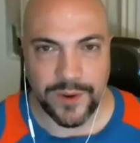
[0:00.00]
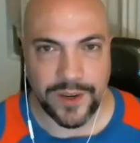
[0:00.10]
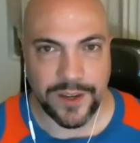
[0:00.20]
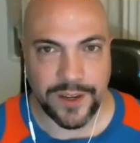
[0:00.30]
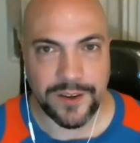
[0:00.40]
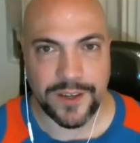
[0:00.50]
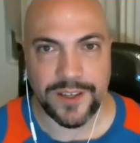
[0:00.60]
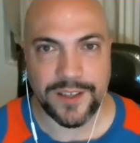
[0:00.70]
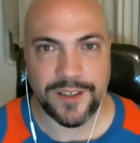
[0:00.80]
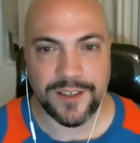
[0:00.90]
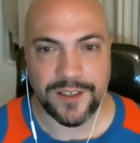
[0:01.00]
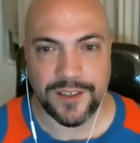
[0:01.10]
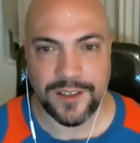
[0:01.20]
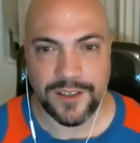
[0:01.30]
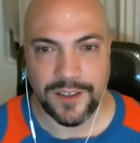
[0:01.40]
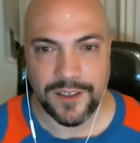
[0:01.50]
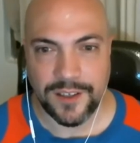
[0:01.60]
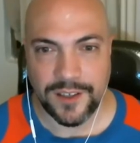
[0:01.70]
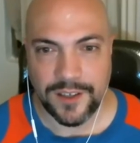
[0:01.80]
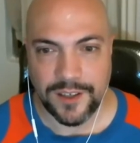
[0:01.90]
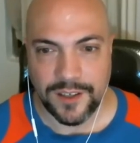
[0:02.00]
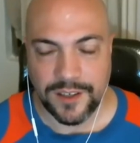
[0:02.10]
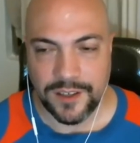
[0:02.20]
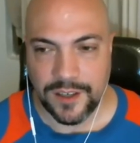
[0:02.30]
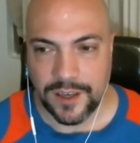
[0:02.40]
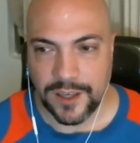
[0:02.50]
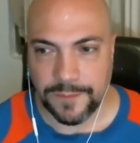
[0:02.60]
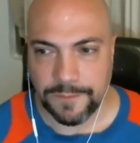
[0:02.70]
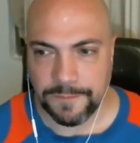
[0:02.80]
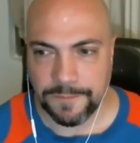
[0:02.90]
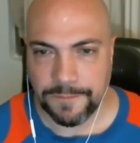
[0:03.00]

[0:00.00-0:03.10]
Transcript: way to go. No. Um, um